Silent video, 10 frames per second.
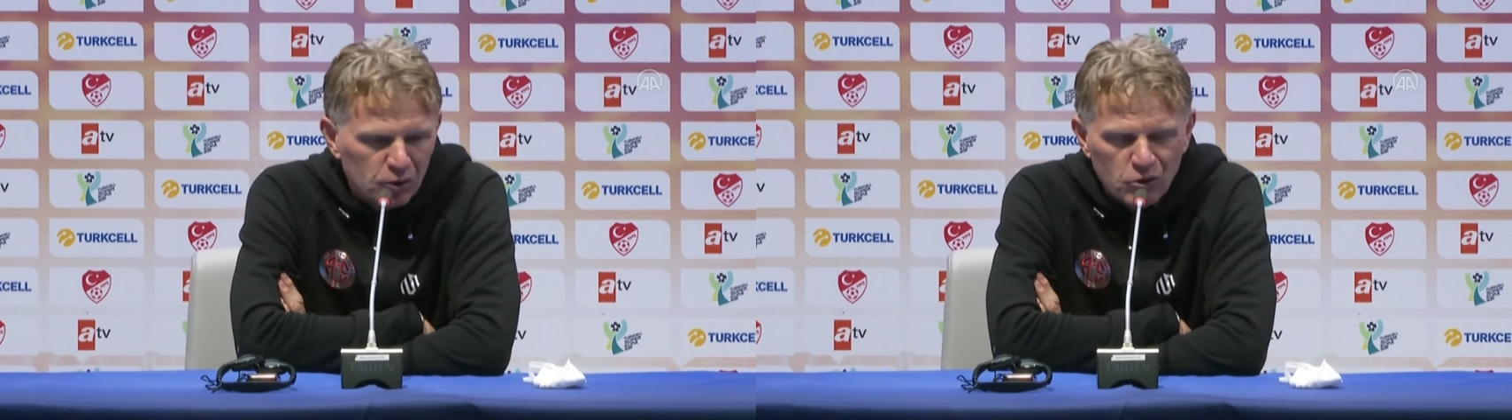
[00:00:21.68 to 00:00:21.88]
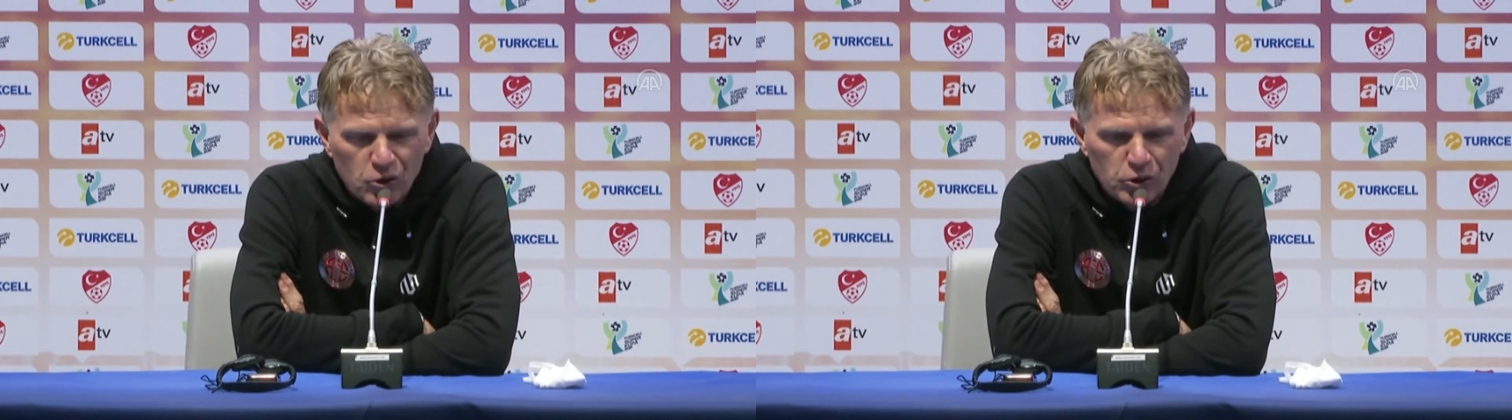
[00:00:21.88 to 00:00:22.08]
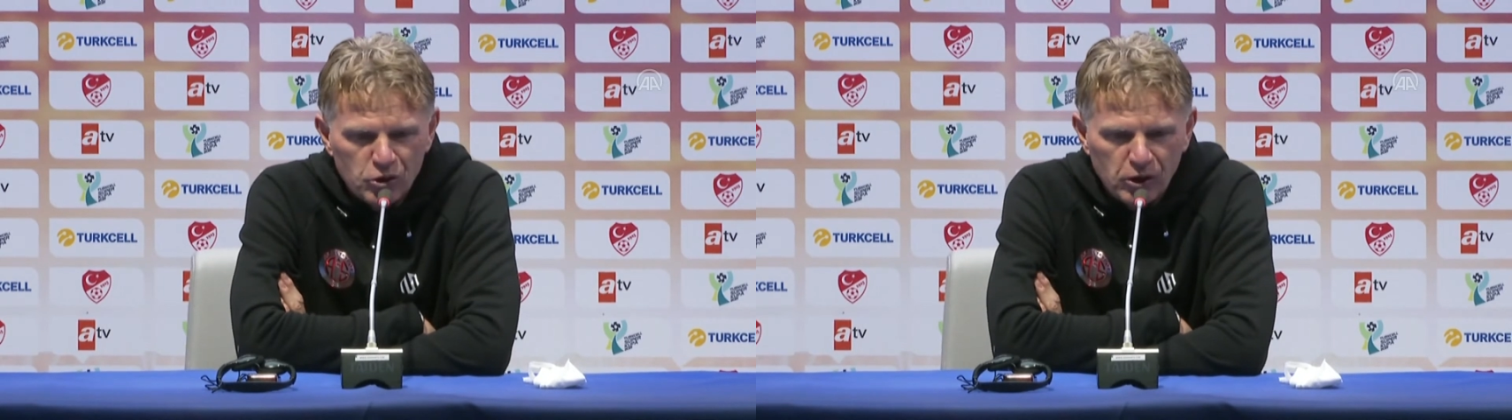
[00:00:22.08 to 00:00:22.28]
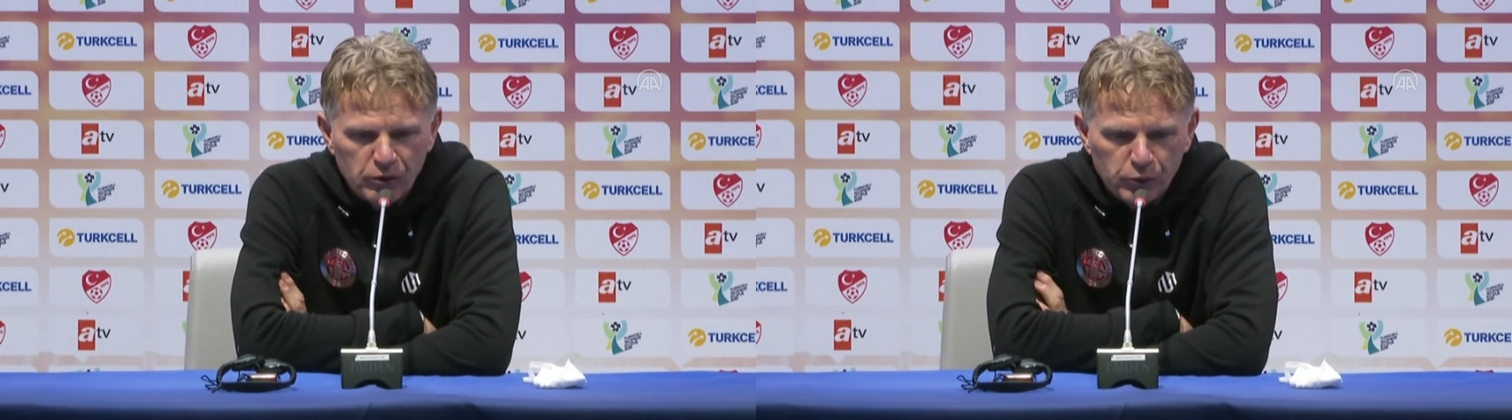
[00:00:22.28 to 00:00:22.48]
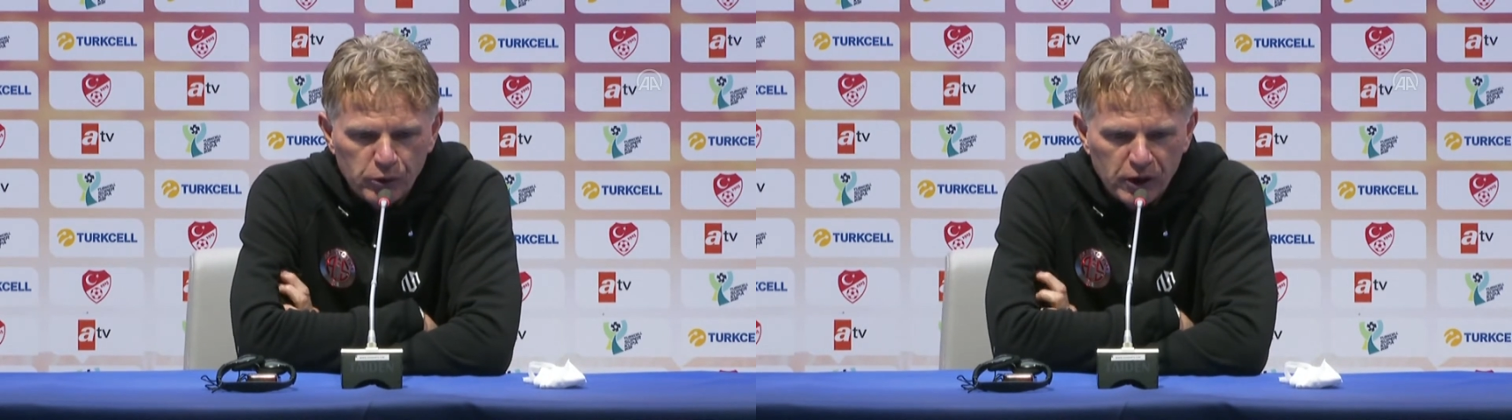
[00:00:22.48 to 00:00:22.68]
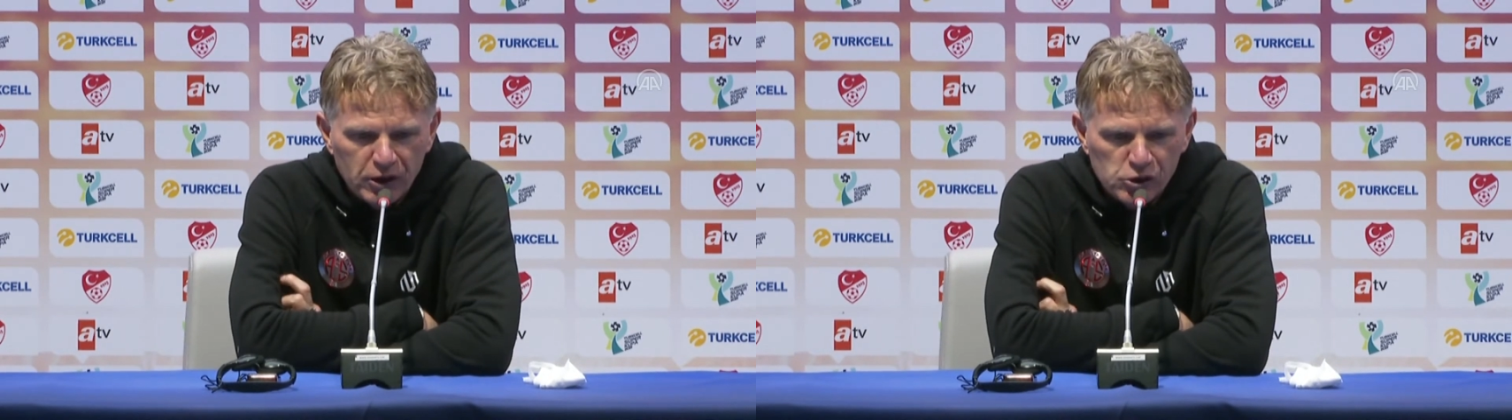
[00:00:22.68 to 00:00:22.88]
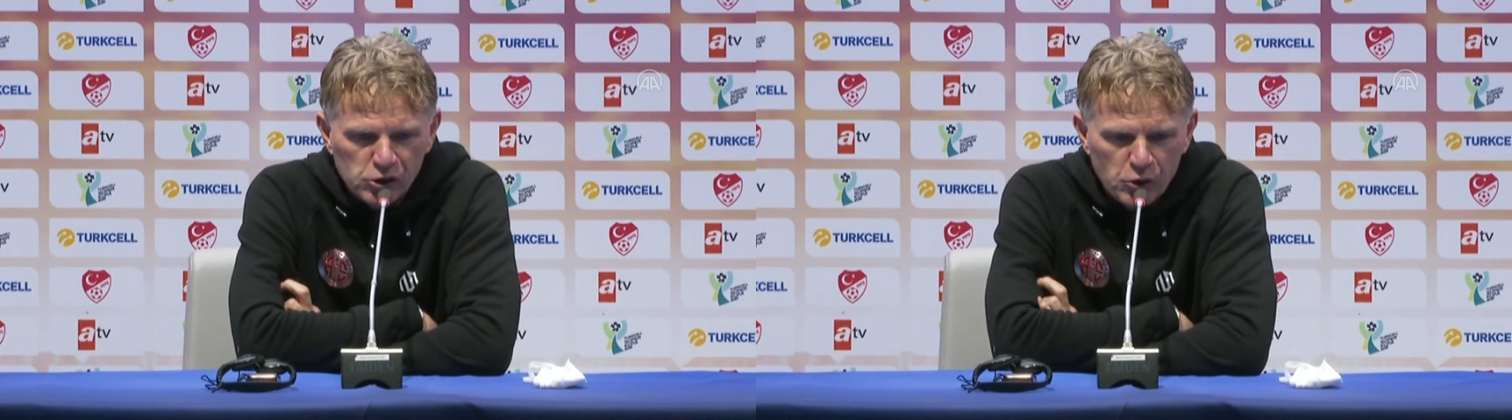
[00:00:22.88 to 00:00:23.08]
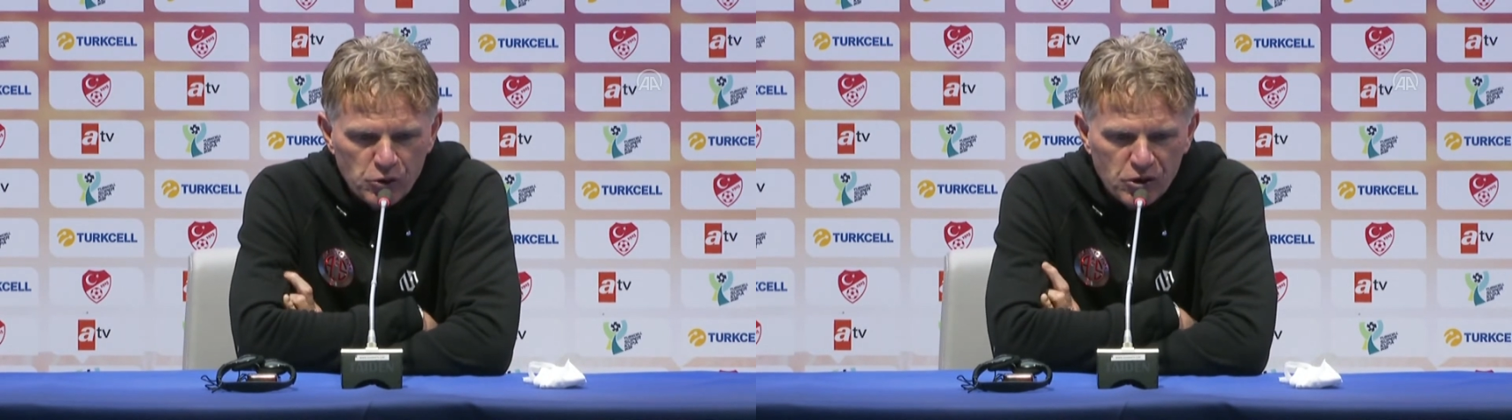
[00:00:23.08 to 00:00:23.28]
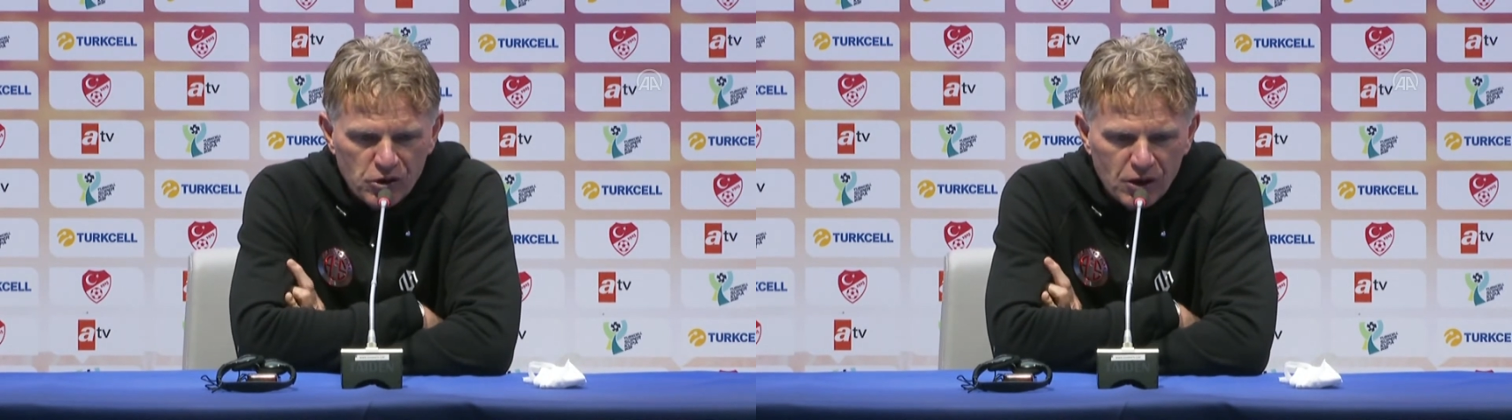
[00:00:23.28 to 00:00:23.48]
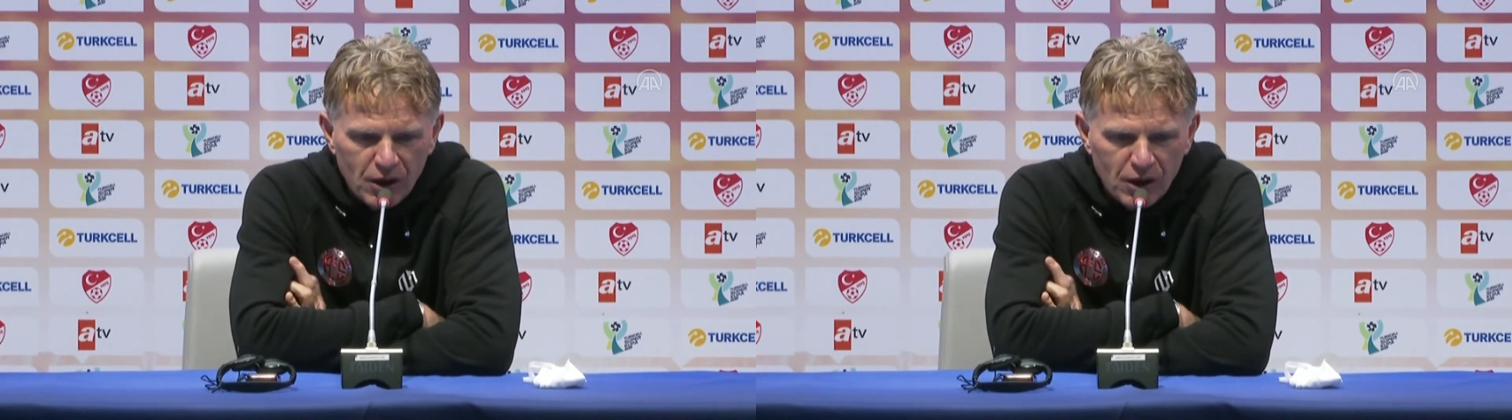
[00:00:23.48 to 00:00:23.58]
searching for excuses.